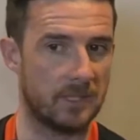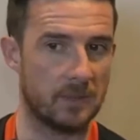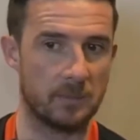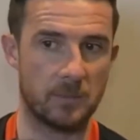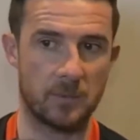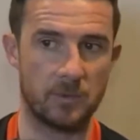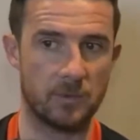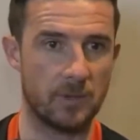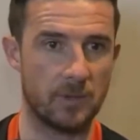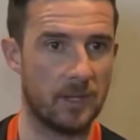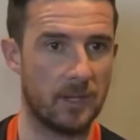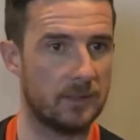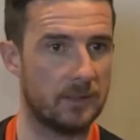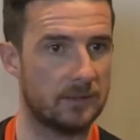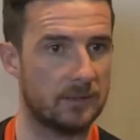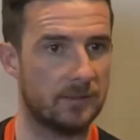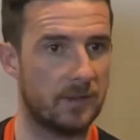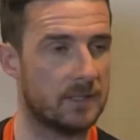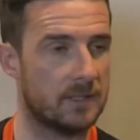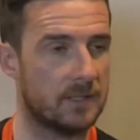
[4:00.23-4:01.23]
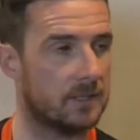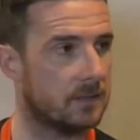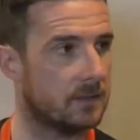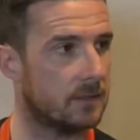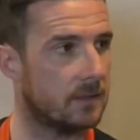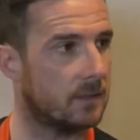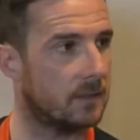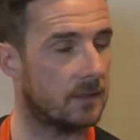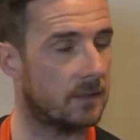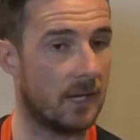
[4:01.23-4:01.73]
came through that as far
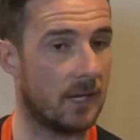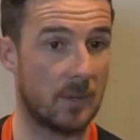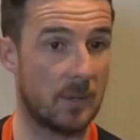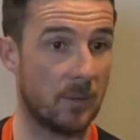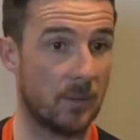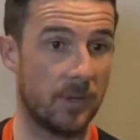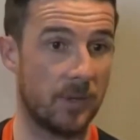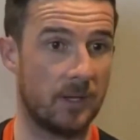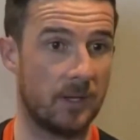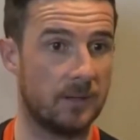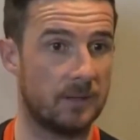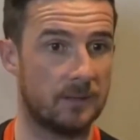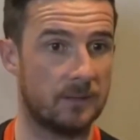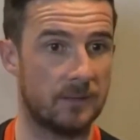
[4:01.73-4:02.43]
as I'm aware.